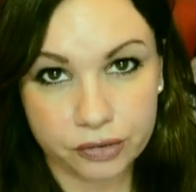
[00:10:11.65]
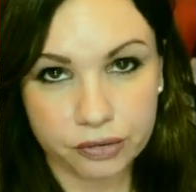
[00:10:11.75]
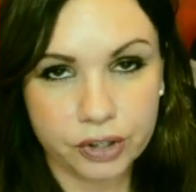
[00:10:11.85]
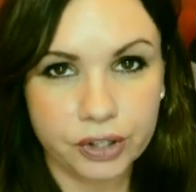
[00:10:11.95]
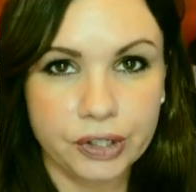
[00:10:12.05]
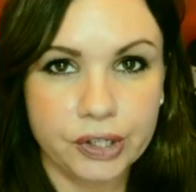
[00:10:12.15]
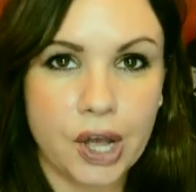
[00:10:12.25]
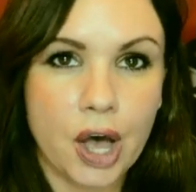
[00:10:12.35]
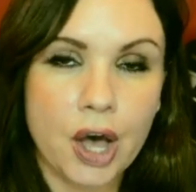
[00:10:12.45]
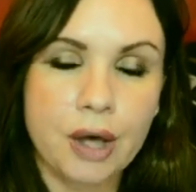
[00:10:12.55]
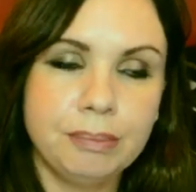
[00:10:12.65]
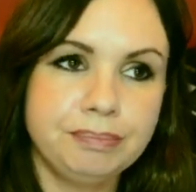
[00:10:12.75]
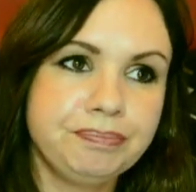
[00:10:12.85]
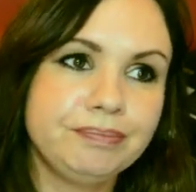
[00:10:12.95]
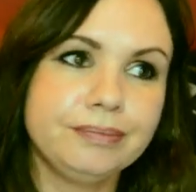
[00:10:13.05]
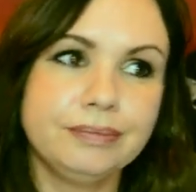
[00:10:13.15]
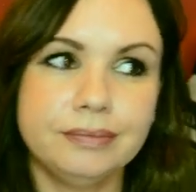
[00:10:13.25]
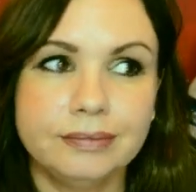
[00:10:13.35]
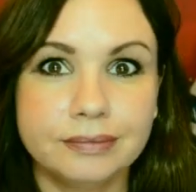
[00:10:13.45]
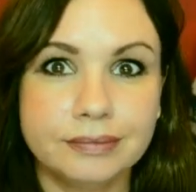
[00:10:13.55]
through.
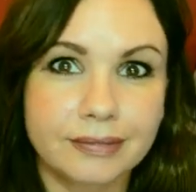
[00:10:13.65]
Um,